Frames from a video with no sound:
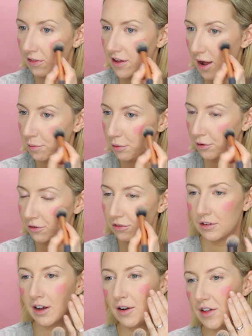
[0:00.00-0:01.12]
the apples,
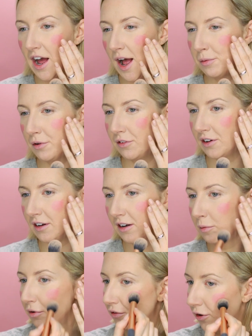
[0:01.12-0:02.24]
kind of the apples and a
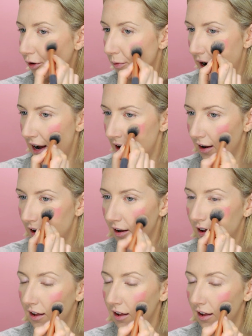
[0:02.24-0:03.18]
little bit further back,